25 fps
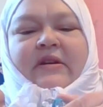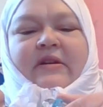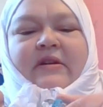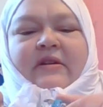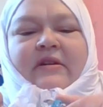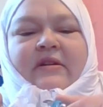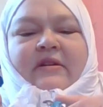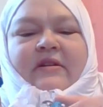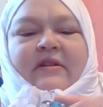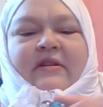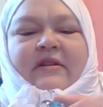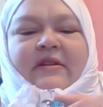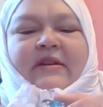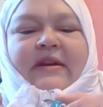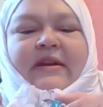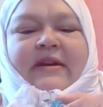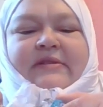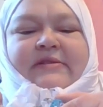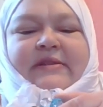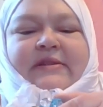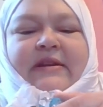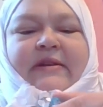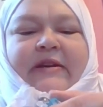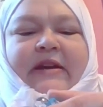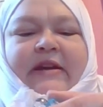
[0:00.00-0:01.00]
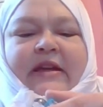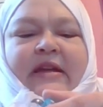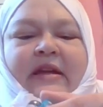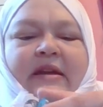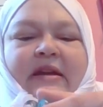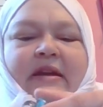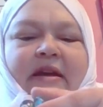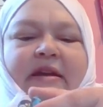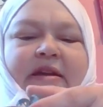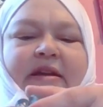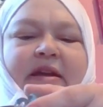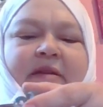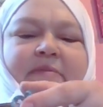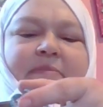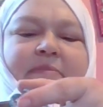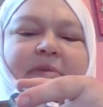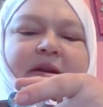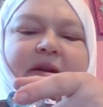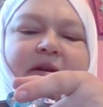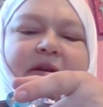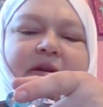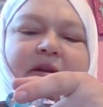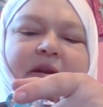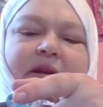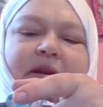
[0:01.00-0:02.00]
yes, it it can be a
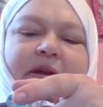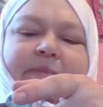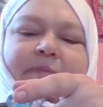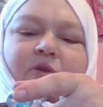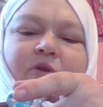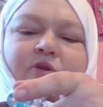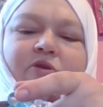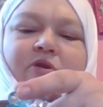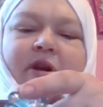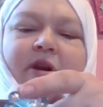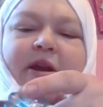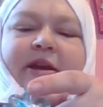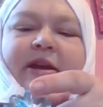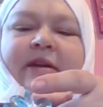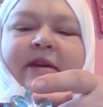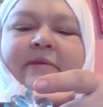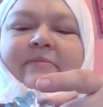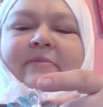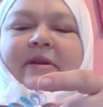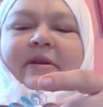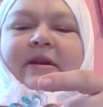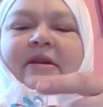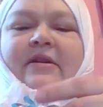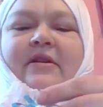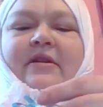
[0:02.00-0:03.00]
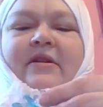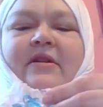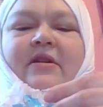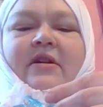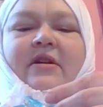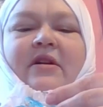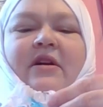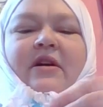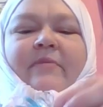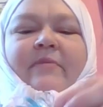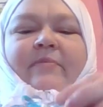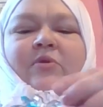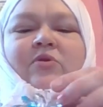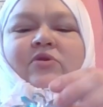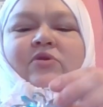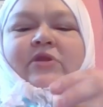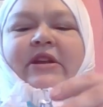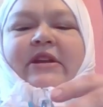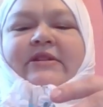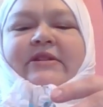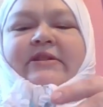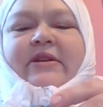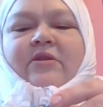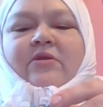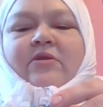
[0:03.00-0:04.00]
clip or it can be a
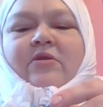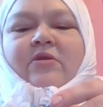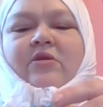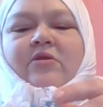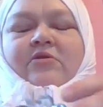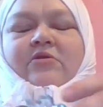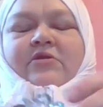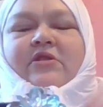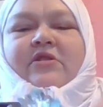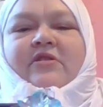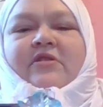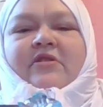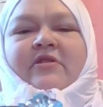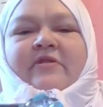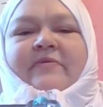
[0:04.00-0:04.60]
ponytail holder.